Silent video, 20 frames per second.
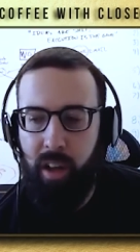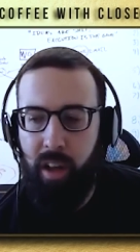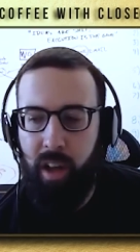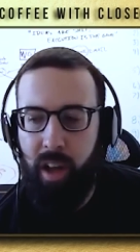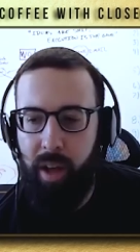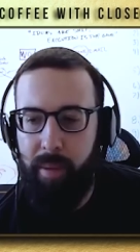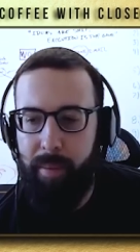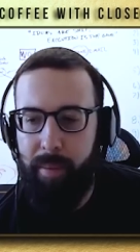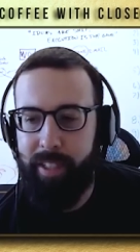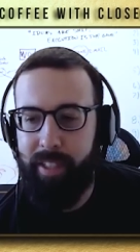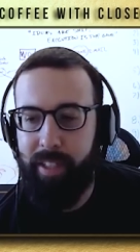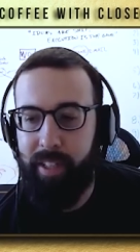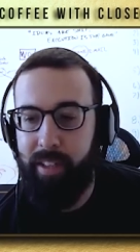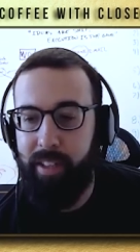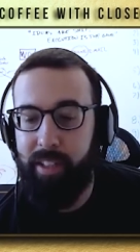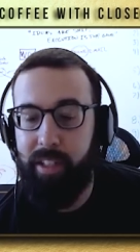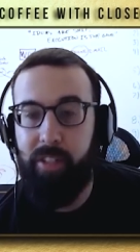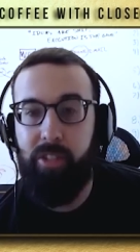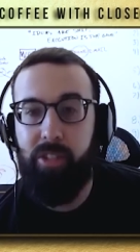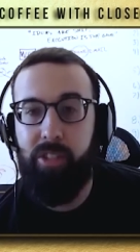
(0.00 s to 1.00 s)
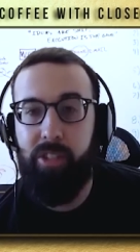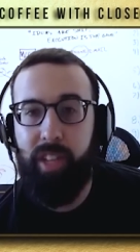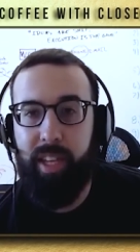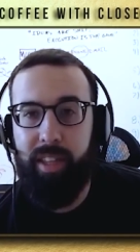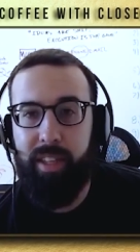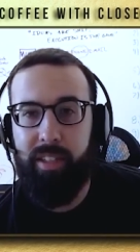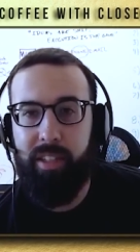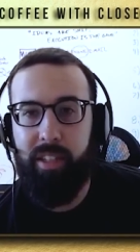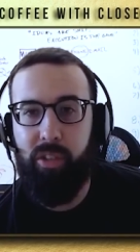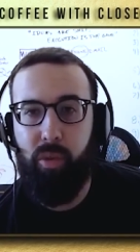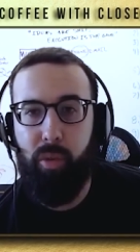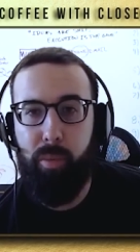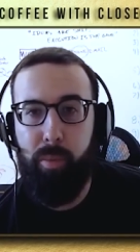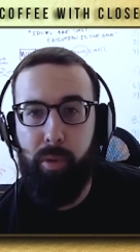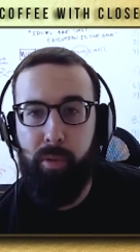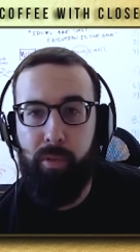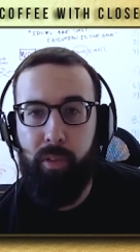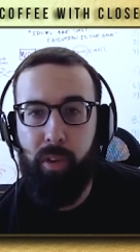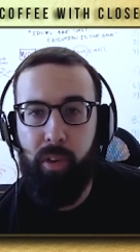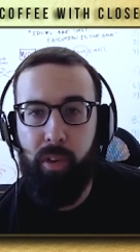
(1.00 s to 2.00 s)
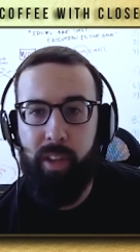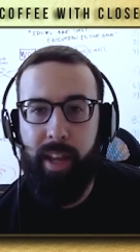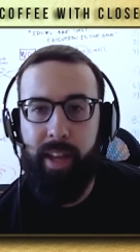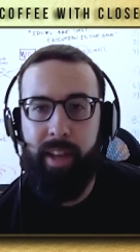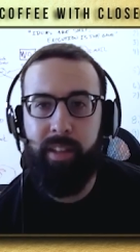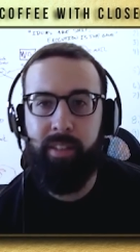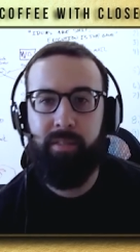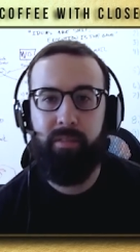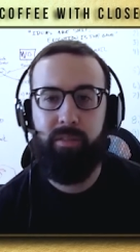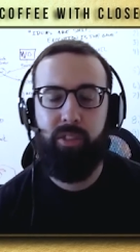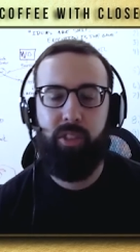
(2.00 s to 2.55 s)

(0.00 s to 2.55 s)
I said, listen, you should get this into a preferred line.